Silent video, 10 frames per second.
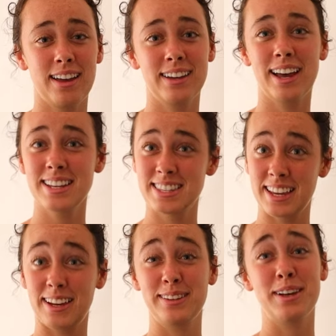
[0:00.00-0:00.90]
I gotta
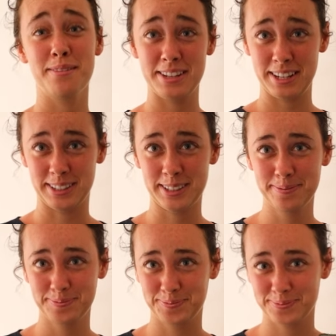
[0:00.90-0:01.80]
say, I love it here.
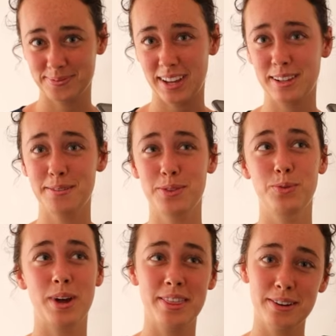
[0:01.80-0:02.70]
I love the
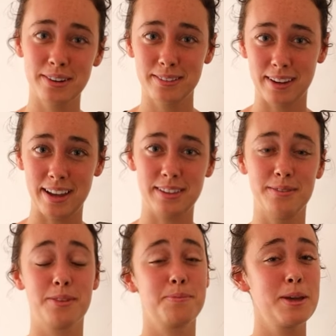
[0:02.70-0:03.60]
weather, I
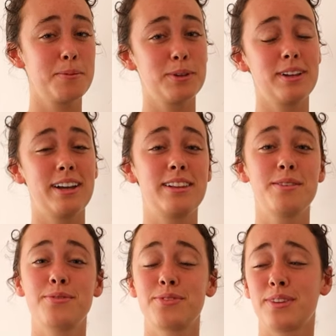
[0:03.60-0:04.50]
love the people, I
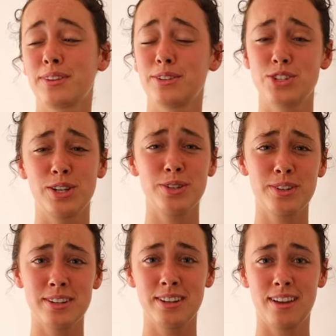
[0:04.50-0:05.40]
love the little
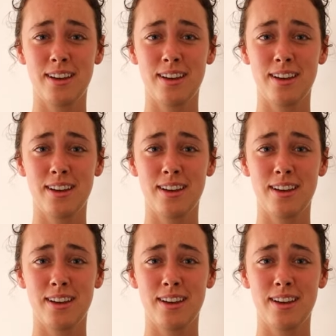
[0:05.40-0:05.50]
children.